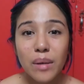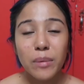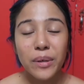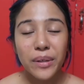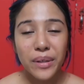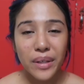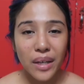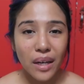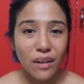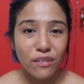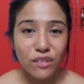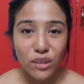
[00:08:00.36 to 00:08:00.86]
I'm
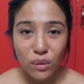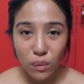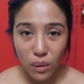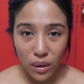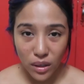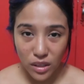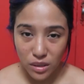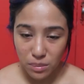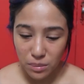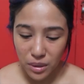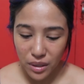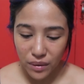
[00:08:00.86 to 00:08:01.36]
gonna have to
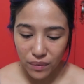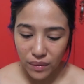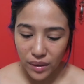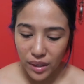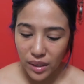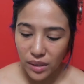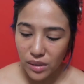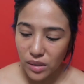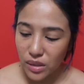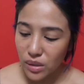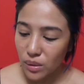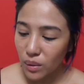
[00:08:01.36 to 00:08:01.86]
wash my
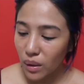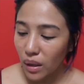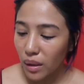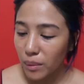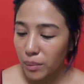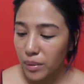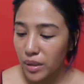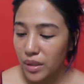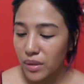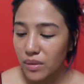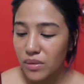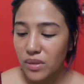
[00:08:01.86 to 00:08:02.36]
face, so
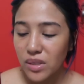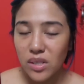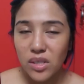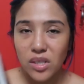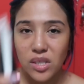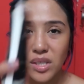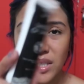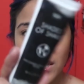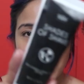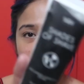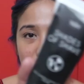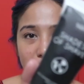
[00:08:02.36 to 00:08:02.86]
I'll be using
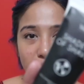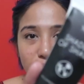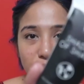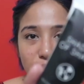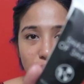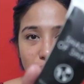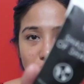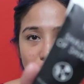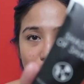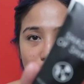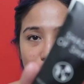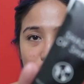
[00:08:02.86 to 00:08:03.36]
Shades of
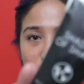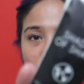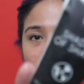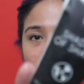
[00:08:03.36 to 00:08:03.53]
Shave